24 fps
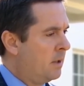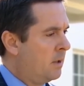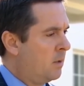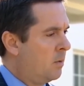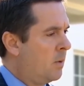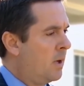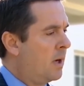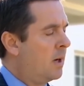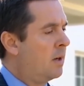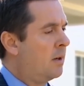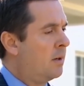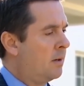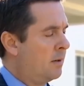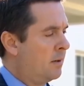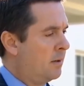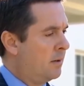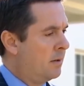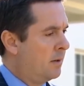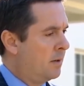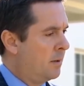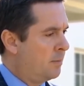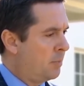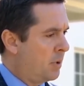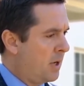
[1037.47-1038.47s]
where
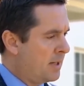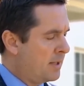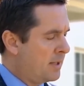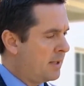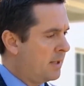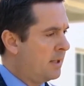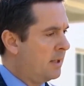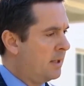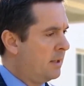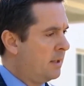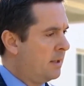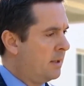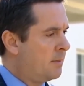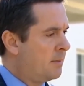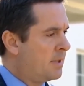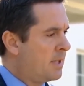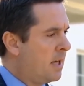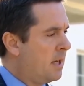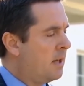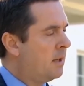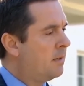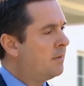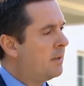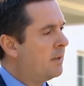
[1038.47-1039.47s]
the president
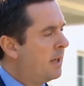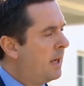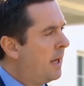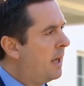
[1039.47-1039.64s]
himself